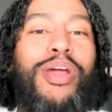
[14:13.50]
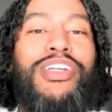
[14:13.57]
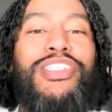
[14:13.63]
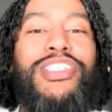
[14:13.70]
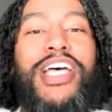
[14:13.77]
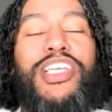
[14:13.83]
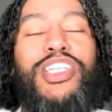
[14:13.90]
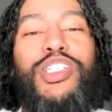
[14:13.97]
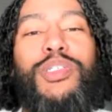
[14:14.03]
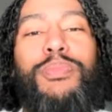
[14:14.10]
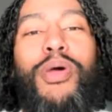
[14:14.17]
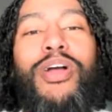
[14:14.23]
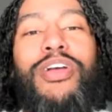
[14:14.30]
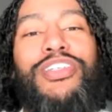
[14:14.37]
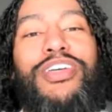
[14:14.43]
But where does
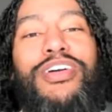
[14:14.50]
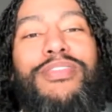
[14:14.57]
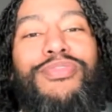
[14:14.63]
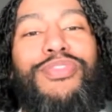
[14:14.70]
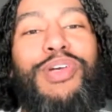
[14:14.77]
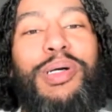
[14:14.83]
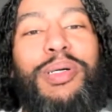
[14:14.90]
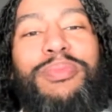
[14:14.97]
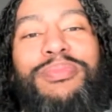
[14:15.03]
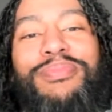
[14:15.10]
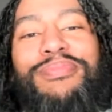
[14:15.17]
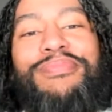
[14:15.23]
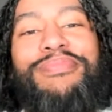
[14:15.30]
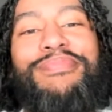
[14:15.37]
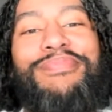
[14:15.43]
Tesla's parts come
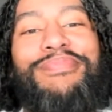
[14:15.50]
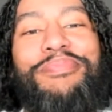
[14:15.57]
from?